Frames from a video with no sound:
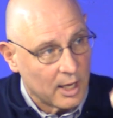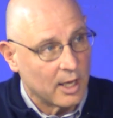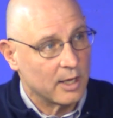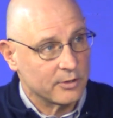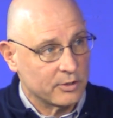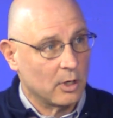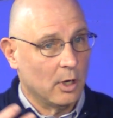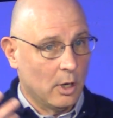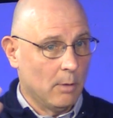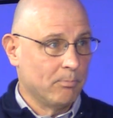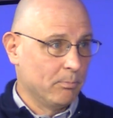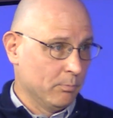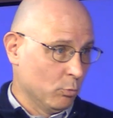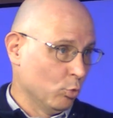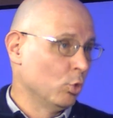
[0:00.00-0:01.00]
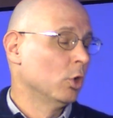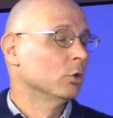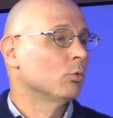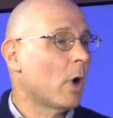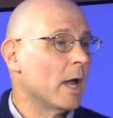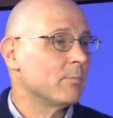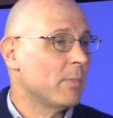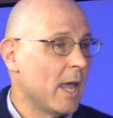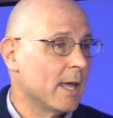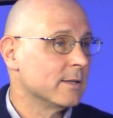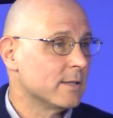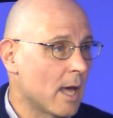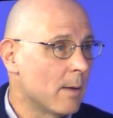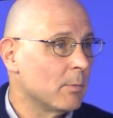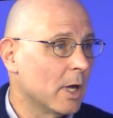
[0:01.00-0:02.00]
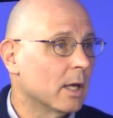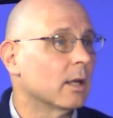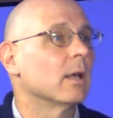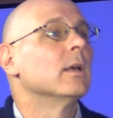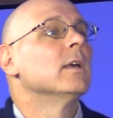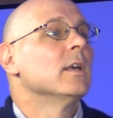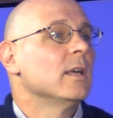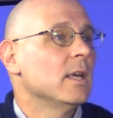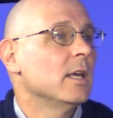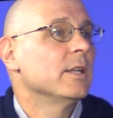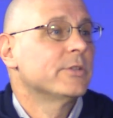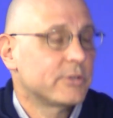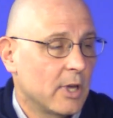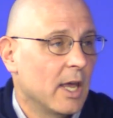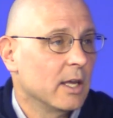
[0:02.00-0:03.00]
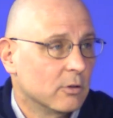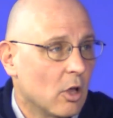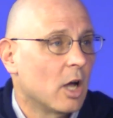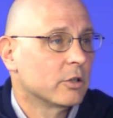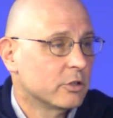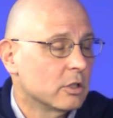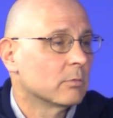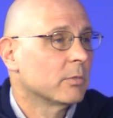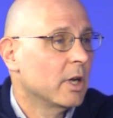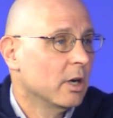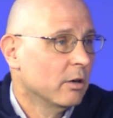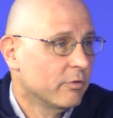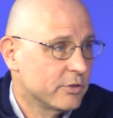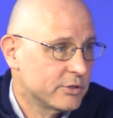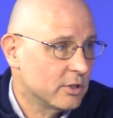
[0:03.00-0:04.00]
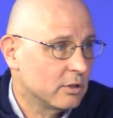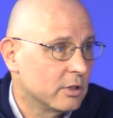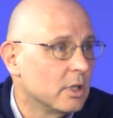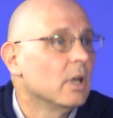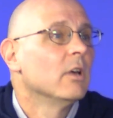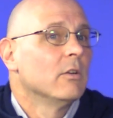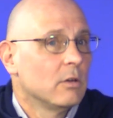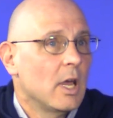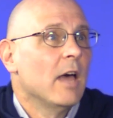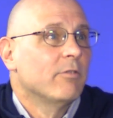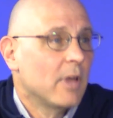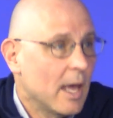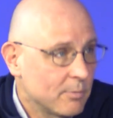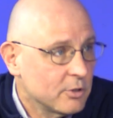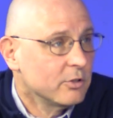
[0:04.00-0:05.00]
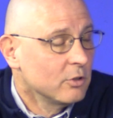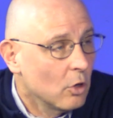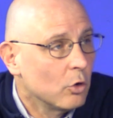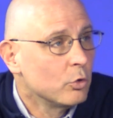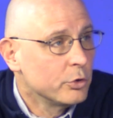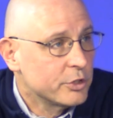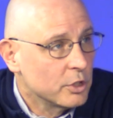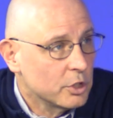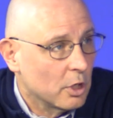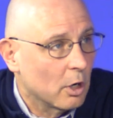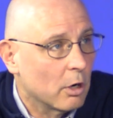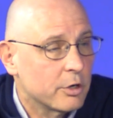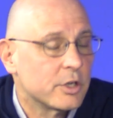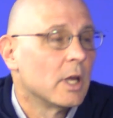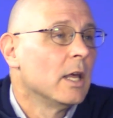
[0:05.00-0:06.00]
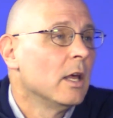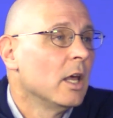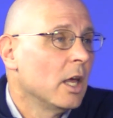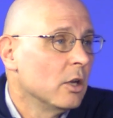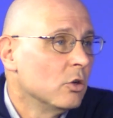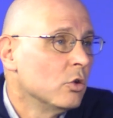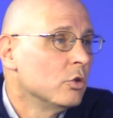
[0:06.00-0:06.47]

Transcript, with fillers: as a worldwide pandemic hits a long-term care facility, you have to absolutely know who's in charge right. and